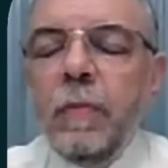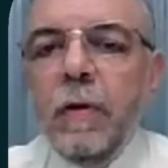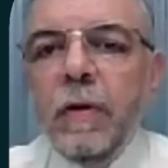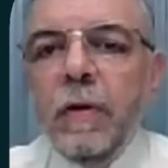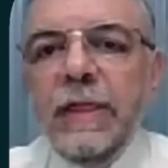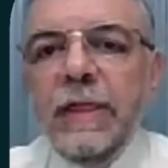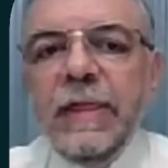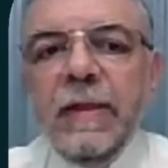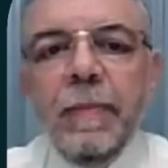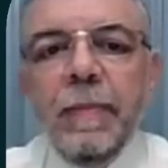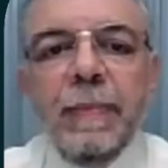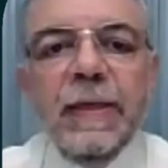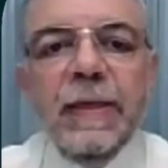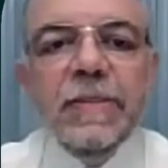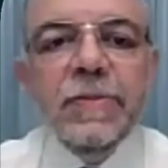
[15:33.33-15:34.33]
Already the
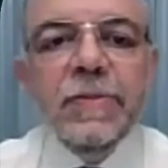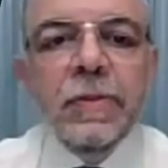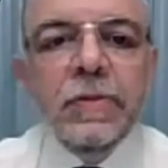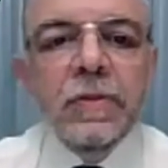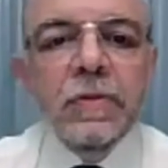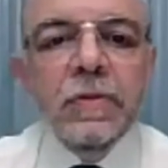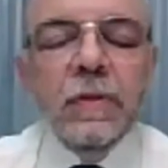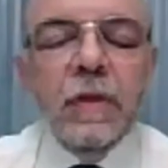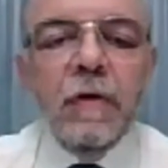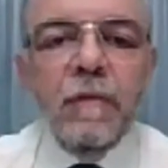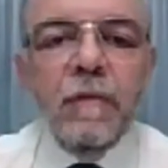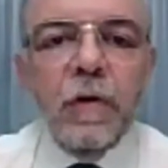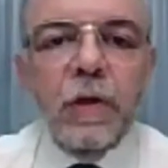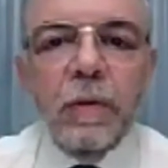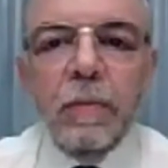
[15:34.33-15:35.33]
baby is not on
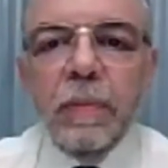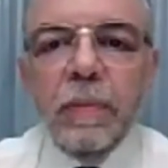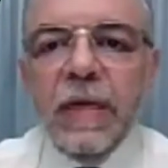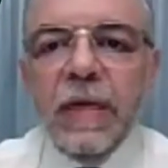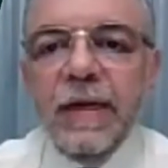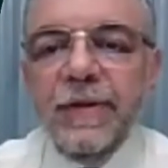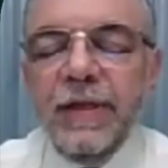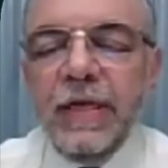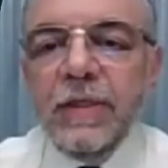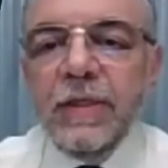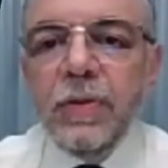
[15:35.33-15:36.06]
volume guarantee,